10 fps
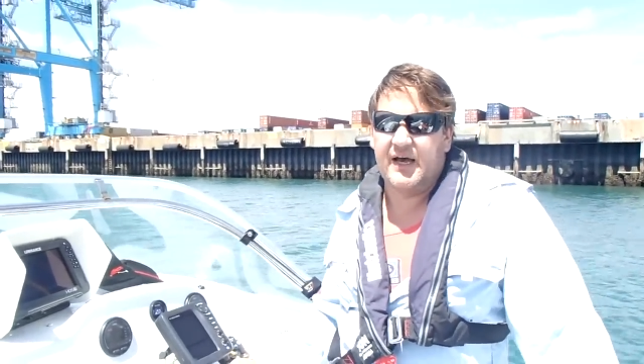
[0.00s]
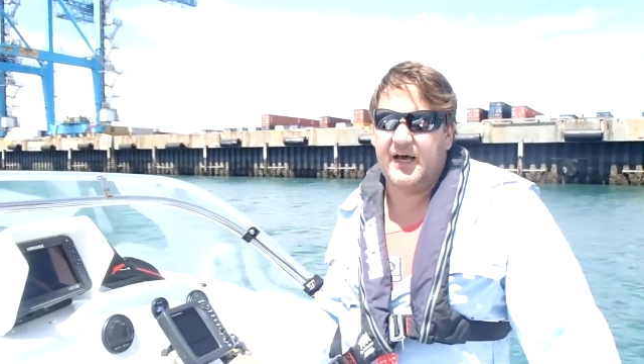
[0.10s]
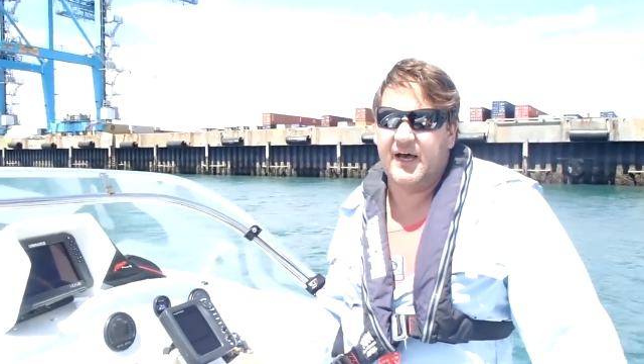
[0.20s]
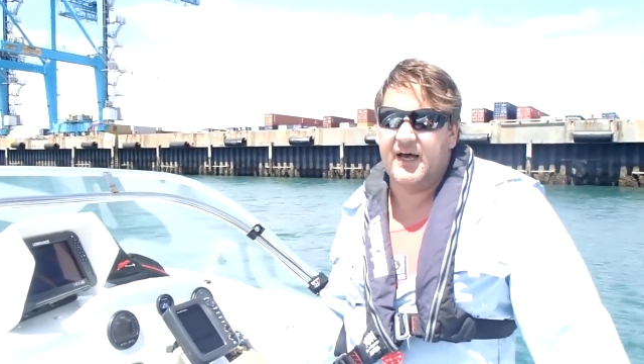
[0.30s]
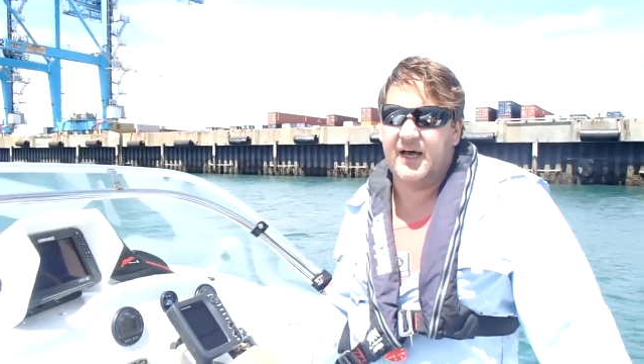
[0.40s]

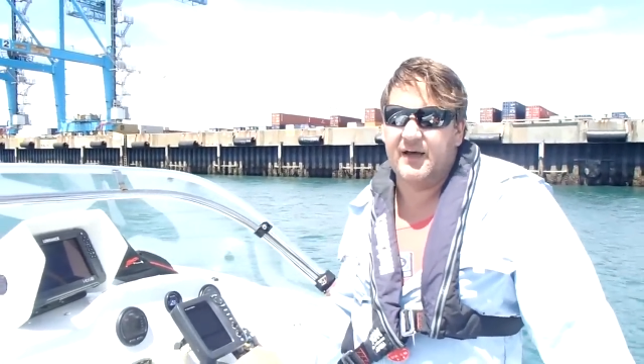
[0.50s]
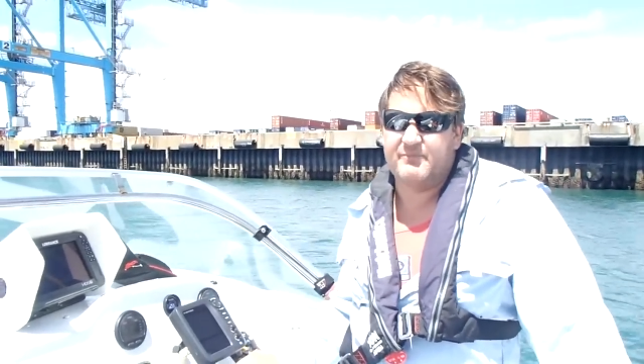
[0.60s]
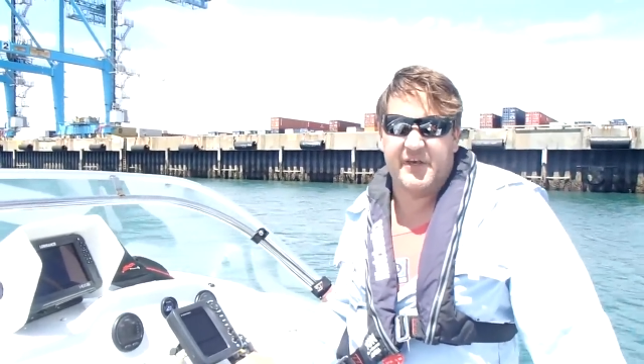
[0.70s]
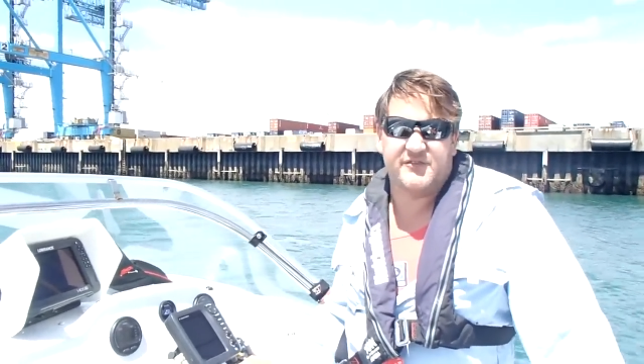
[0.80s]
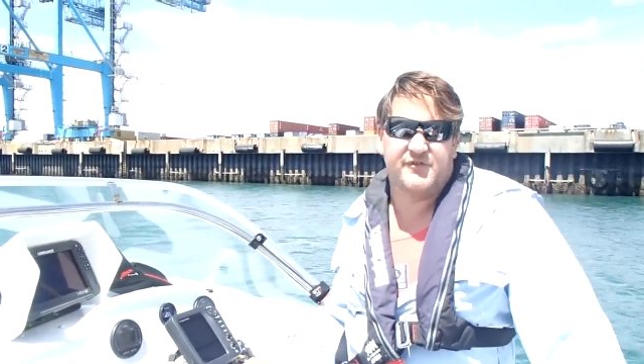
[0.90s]
uh,
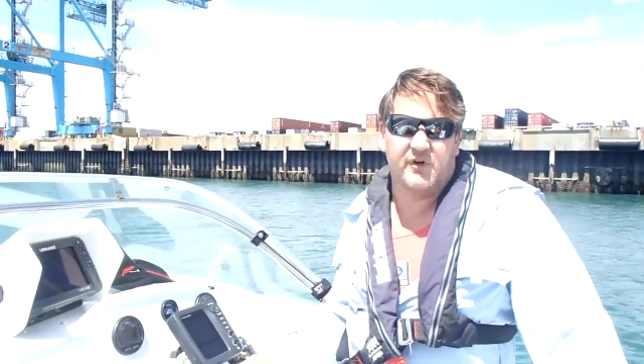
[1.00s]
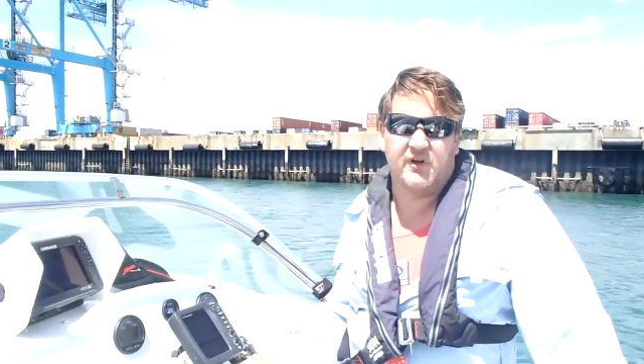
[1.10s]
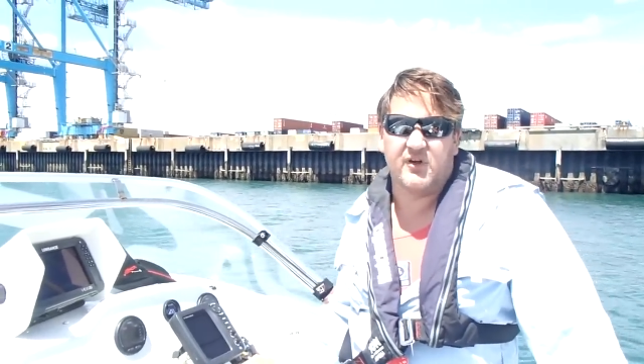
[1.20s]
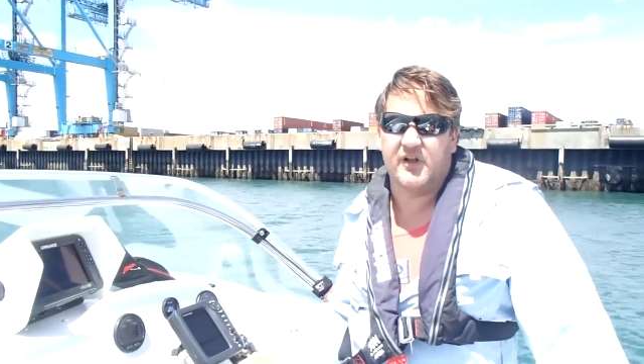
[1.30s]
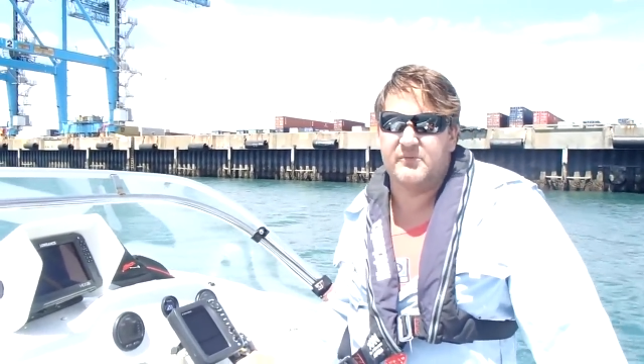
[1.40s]
best fuel
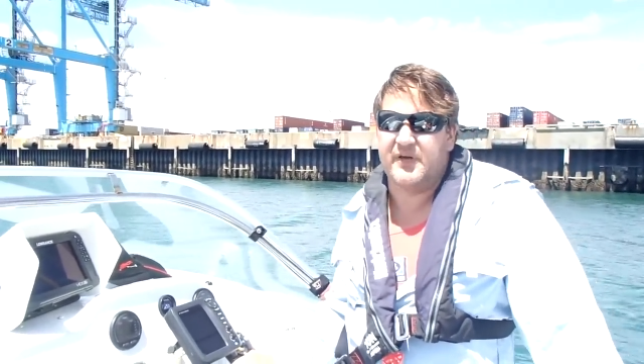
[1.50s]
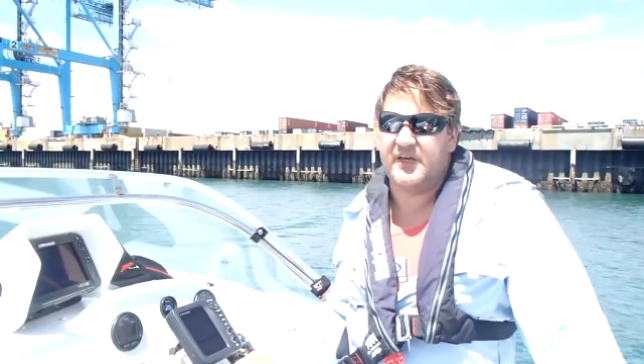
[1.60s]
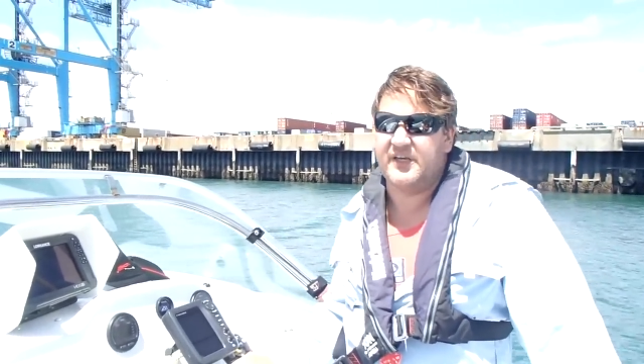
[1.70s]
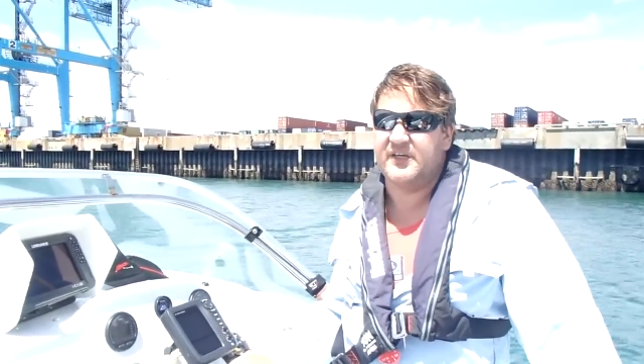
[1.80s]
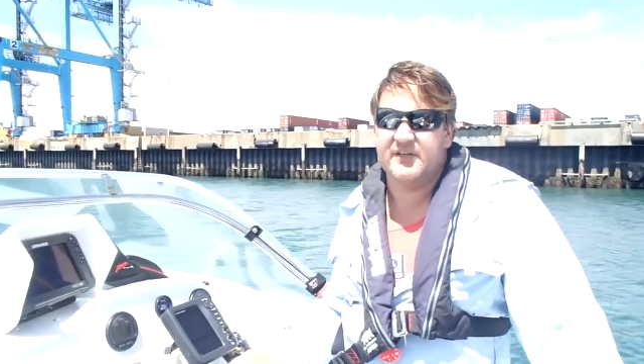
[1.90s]
economy,